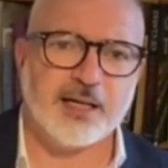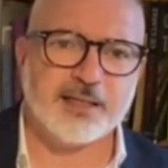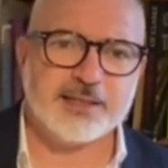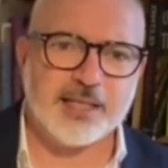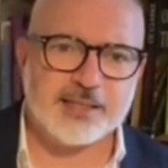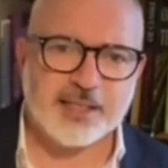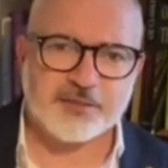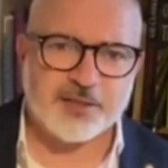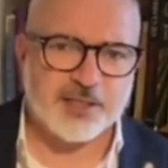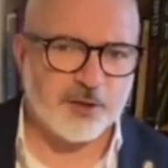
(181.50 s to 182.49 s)
There is
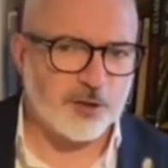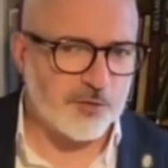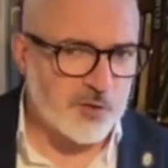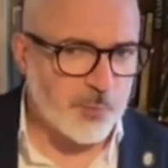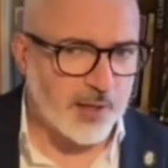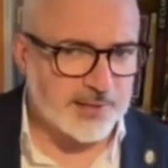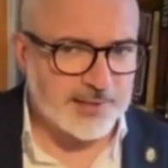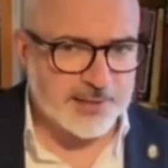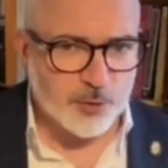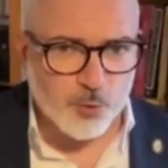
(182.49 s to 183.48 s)
definitely a lot of
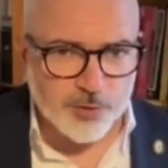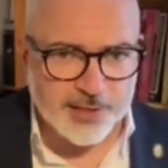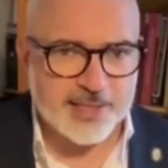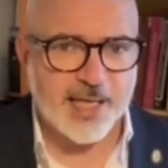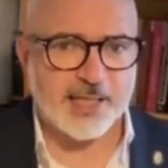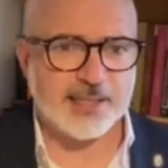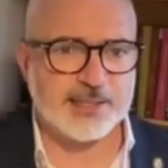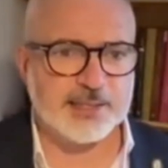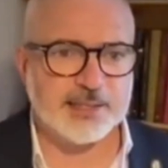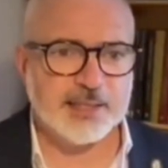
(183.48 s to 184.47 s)
spices, all
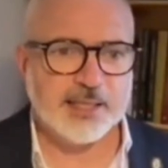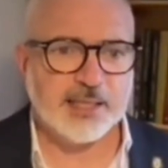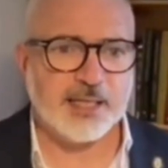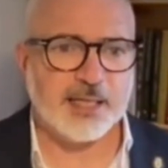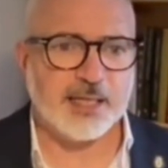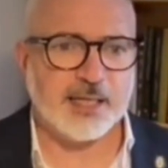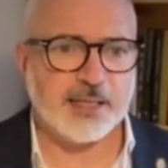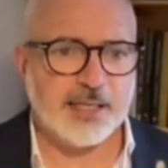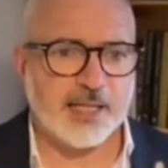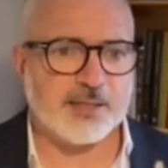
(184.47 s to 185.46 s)
interlaced.
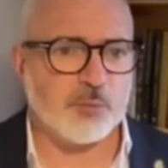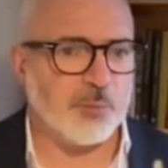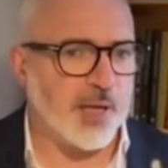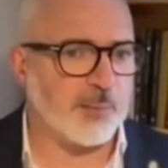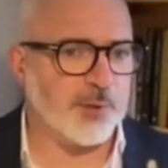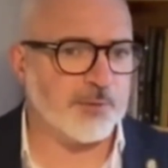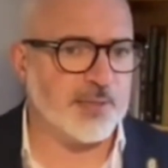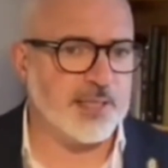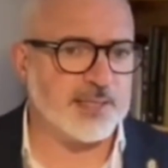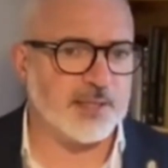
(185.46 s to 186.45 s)
Yet the
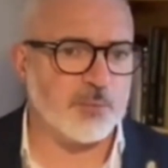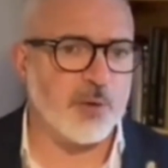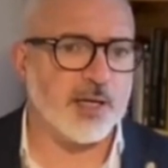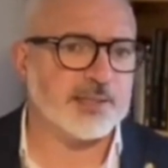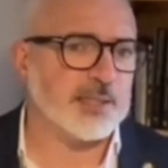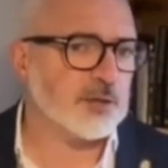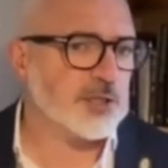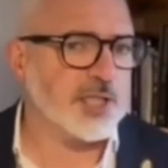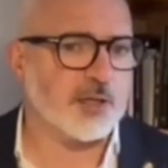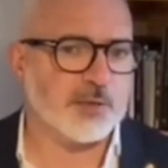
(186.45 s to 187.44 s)
blackberries and the maraschino
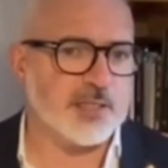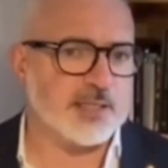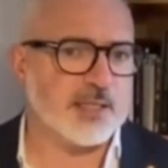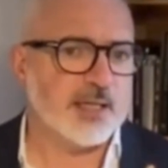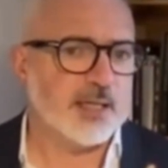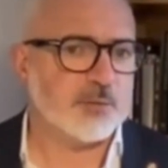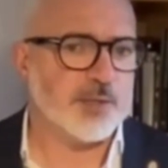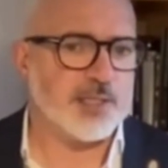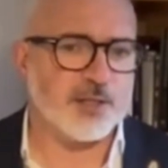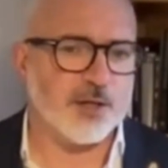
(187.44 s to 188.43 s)
cherries
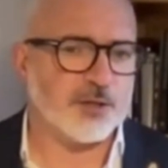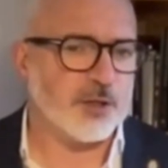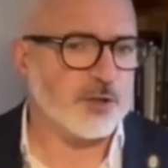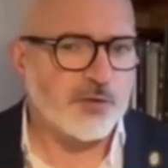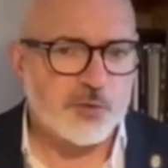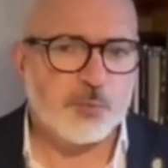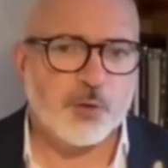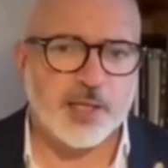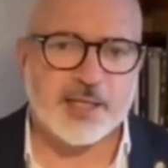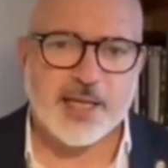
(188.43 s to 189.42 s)
with a touch of
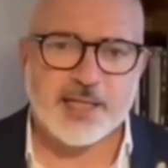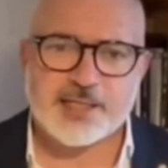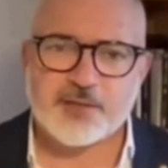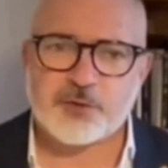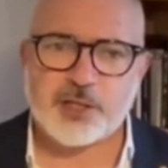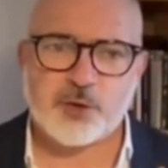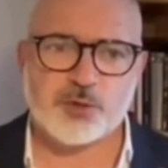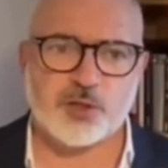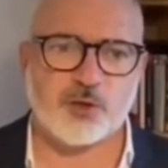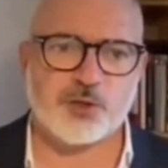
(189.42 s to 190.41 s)
smoke and savory
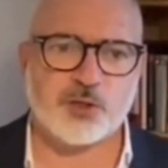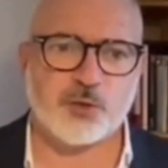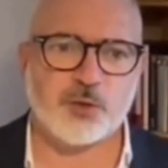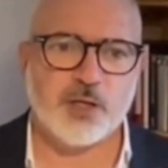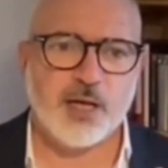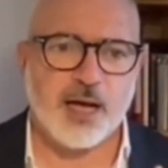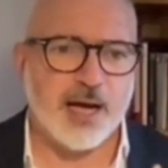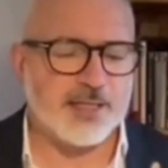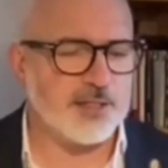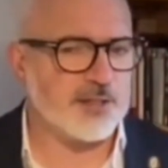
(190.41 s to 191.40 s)
notes also
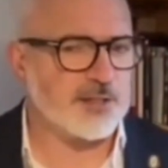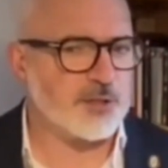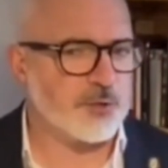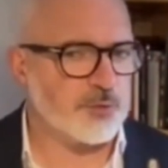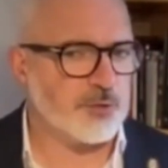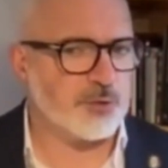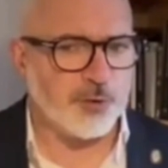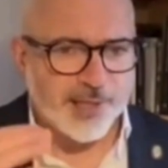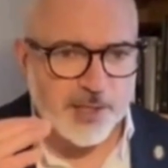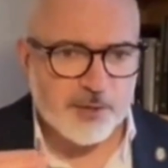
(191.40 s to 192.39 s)
added to the
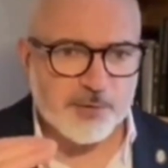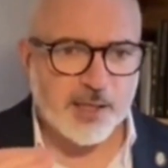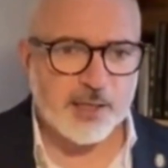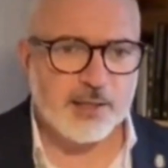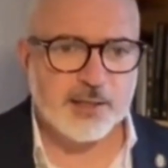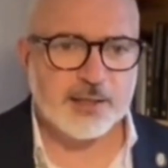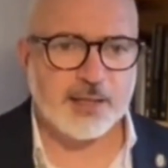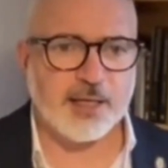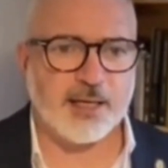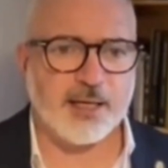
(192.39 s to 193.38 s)
layering
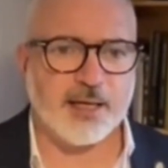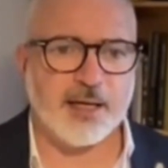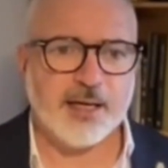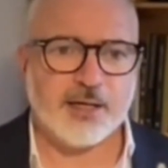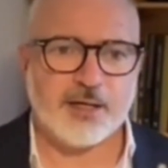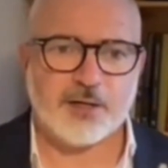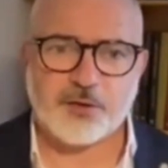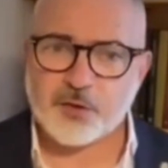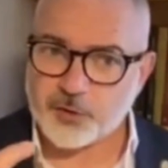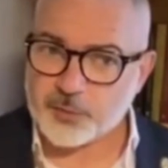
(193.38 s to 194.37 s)

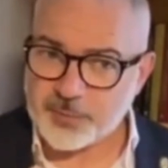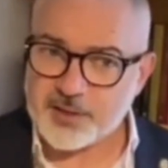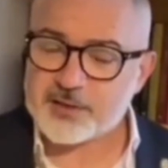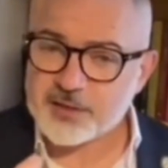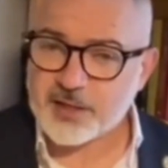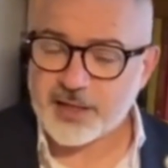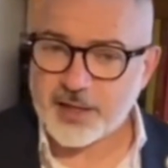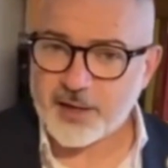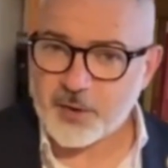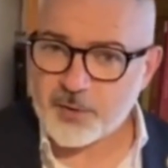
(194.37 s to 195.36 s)
on the mid
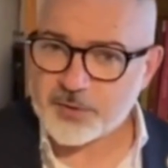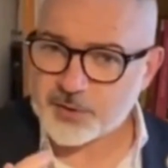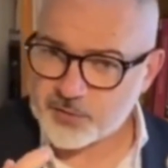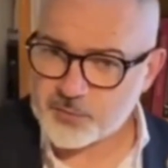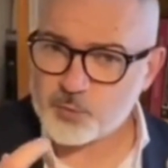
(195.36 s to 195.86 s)
sort of